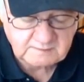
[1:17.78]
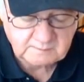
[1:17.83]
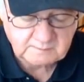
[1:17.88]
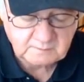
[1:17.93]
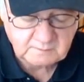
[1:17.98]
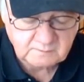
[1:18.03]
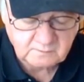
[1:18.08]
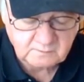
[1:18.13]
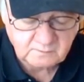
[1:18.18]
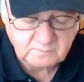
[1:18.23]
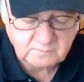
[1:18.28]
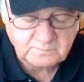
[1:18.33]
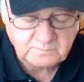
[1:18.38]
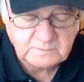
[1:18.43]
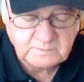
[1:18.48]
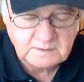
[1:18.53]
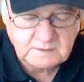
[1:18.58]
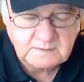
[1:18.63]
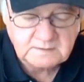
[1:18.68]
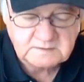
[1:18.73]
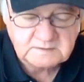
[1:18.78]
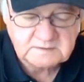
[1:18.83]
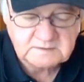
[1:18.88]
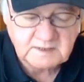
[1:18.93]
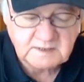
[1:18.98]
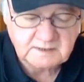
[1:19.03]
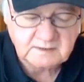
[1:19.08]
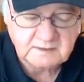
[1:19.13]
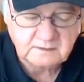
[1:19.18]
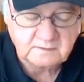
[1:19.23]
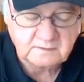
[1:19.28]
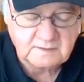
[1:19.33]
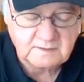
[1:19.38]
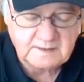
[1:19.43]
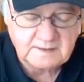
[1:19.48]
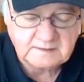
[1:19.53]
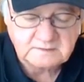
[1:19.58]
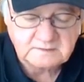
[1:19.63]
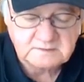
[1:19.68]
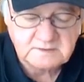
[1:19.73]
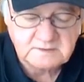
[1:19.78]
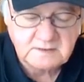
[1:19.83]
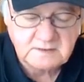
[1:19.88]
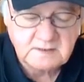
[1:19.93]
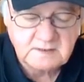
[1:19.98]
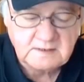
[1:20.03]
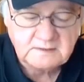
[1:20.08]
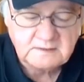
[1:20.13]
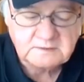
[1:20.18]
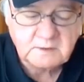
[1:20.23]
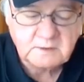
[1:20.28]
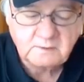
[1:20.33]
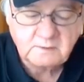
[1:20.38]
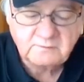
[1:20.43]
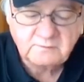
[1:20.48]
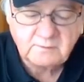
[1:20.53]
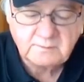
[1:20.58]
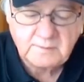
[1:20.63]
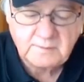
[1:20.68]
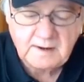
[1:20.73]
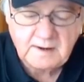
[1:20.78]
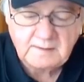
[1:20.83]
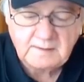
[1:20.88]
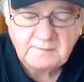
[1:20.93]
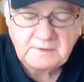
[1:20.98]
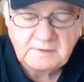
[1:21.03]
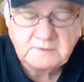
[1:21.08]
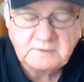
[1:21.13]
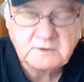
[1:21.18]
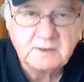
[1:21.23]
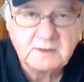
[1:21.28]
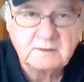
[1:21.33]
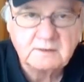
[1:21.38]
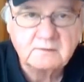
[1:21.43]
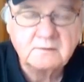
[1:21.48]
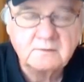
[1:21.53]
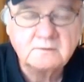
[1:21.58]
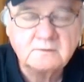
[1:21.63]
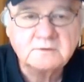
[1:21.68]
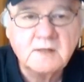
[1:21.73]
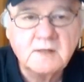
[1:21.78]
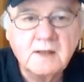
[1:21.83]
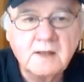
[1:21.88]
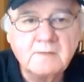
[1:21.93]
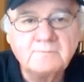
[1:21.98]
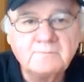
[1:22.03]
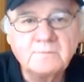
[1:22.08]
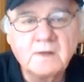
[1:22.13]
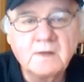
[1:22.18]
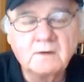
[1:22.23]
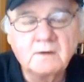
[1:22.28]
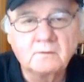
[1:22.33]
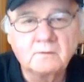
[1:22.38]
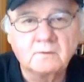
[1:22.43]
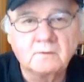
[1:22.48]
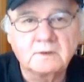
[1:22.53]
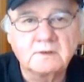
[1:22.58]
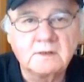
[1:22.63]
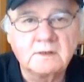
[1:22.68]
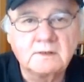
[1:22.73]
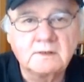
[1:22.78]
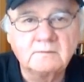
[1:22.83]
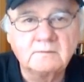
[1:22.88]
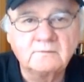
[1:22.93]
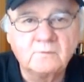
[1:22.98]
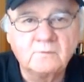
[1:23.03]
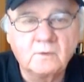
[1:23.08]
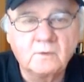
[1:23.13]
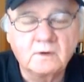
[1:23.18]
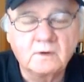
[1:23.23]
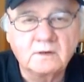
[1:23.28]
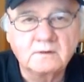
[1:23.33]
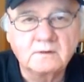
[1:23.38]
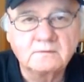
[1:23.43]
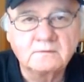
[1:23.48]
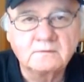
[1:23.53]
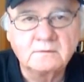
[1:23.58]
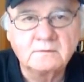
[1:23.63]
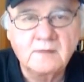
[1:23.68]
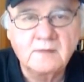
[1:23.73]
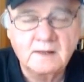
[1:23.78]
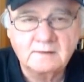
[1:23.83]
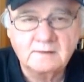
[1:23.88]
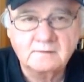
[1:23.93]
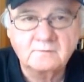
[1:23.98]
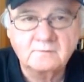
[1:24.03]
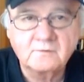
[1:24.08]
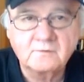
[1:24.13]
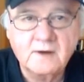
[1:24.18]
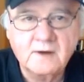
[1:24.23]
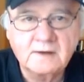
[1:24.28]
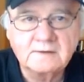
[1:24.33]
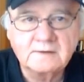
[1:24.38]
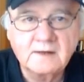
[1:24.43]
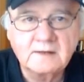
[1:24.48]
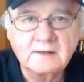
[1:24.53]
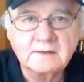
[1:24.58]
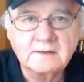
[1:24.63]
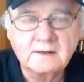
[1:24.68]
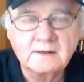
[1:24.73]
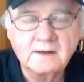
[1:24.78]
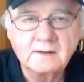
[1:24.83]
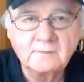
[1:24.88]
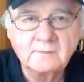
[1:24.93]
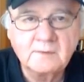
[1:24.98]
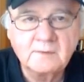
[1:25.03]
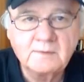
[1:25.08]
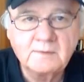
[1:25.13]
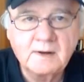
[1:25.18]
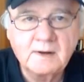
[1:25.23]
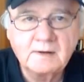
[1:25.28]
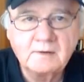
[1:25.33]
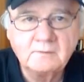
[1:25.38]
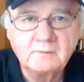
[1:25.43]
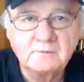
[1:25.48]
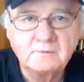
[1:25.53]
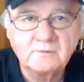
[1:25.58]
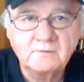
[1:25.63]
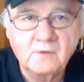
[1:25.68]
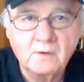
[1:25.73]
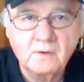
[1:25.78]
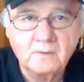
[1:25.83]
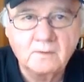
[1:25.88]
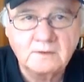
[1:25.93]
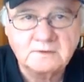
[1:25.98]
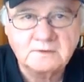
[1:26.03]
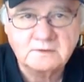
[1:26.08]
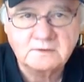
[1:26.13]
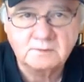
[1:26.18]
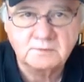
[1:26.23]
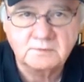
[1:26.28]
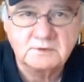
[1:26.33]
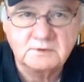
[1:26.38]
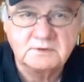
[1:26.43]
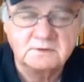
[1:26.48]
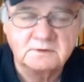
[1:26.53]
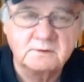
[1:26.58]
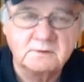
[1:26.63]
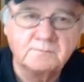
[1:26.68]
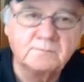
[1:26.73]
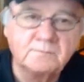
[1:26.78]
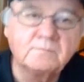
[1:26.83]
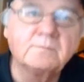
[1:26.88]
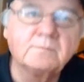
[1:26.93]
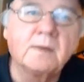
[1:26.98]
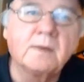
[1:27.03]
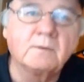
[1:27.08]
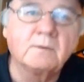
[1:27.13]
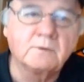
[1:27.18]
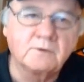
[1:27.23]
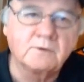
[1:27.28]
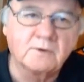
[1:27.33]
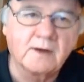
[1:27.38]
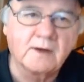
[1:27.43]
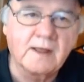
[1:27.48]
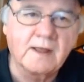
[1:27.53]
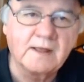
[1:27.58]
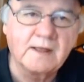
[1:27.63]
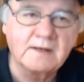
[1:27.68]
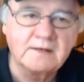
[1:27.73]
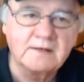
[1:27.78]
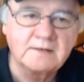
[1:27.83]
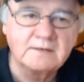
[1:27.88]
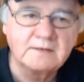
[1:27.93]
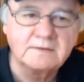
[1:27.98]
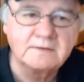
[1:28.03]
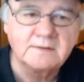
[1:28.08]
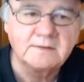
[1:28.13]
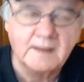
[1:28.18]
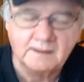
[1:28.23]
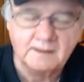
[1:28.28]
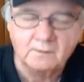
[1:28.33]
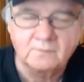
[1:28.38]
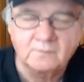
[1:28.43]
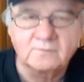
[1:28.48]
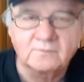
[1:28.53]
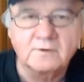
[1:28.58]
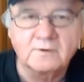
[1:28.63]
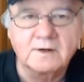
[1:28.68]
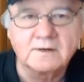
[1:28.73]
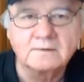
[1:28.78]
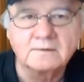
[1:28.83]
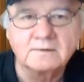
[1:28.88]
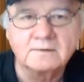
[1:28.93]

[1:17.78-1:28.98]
Number two, Second Glance. So from Palm Beach on a Tuesday, Rick Needham for dayatthetrack.com, reminding you as always to please bet with your head, not over it.